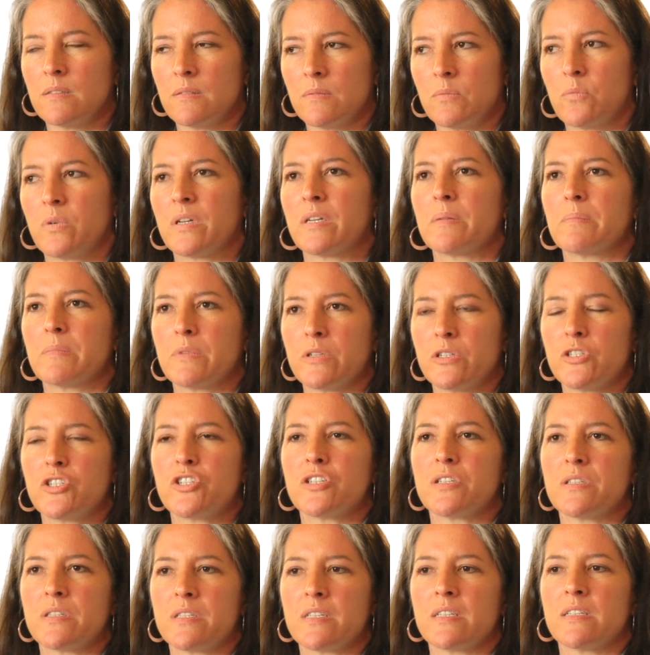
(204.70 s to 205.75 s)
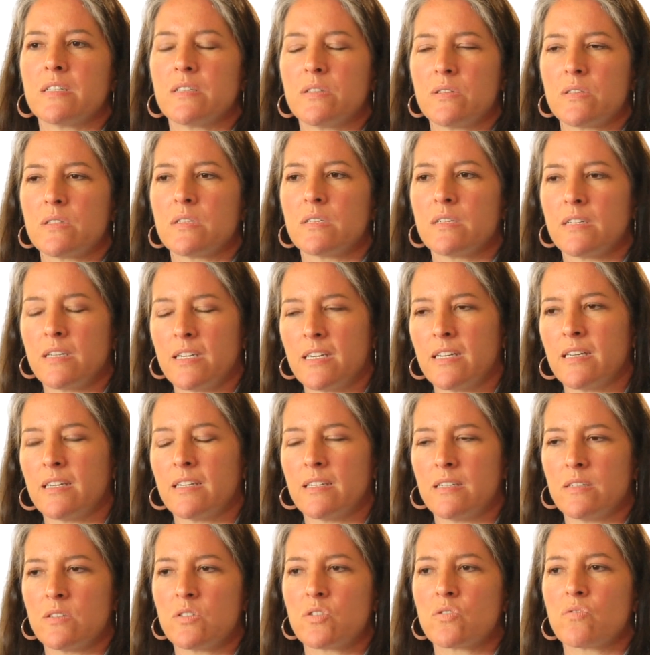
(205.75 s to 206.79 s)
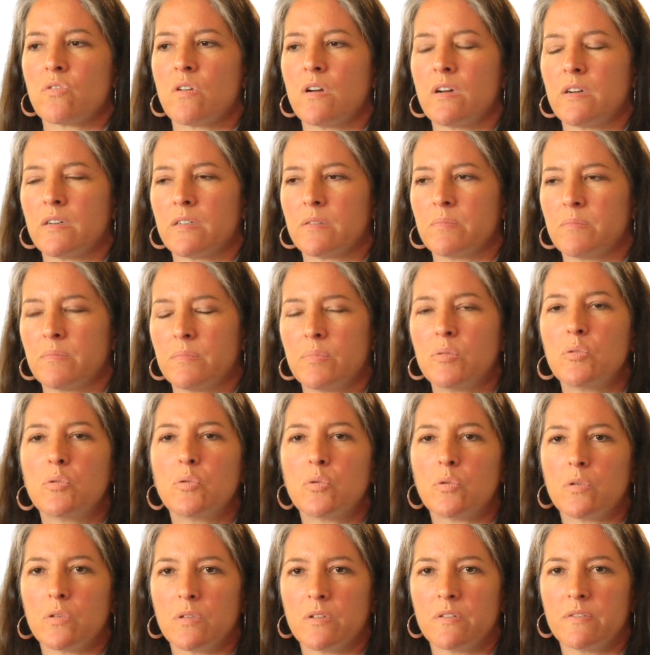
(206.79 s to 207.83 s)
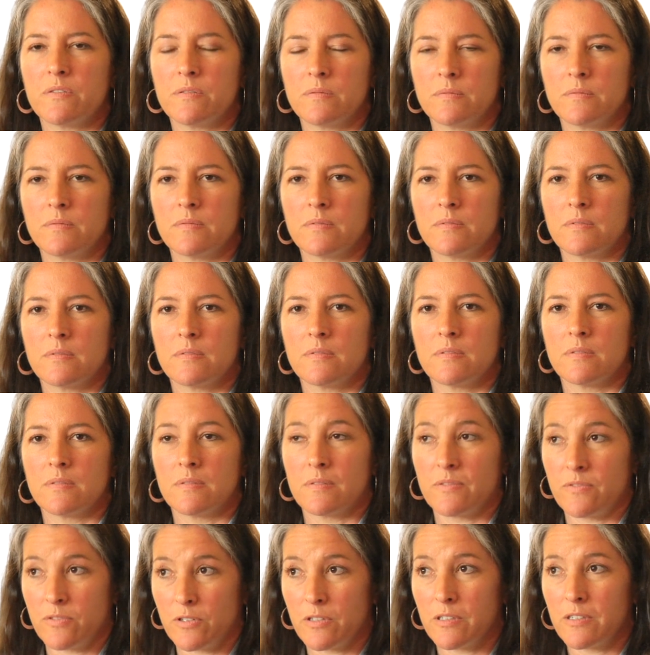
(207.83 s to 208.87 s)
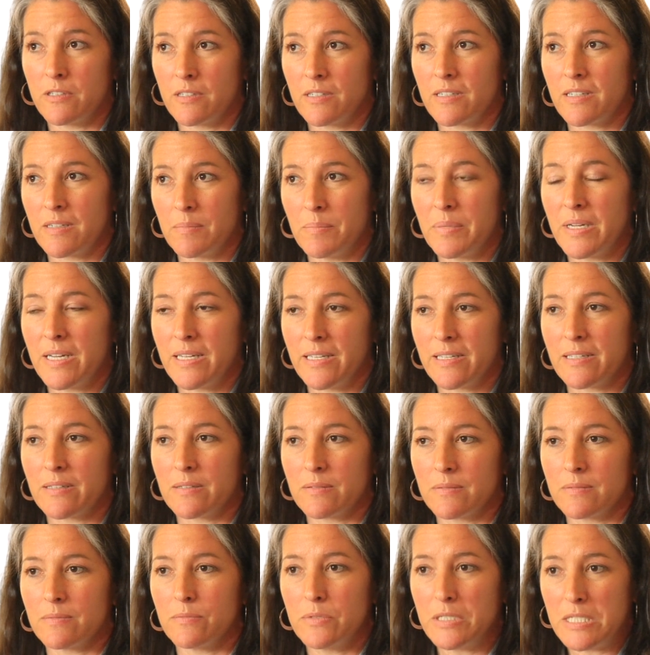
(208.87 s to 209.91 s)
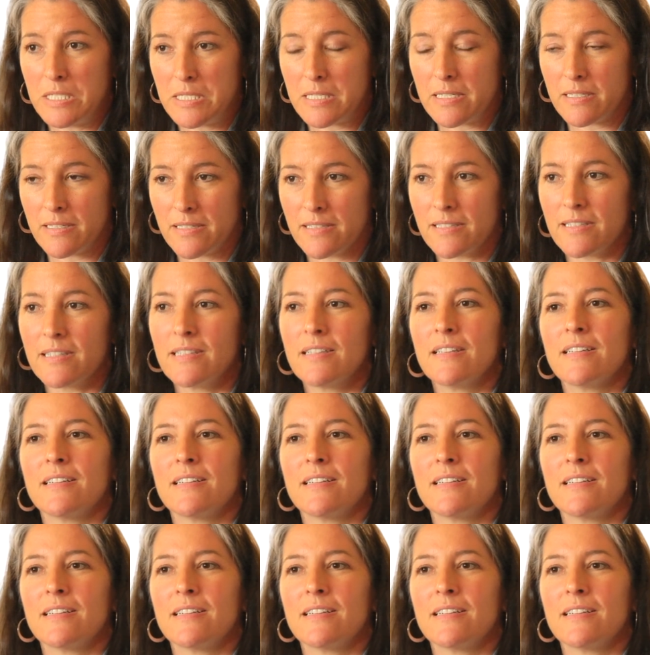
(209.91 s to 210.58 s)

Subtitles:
what emerges is a strong pool for a compelling reason,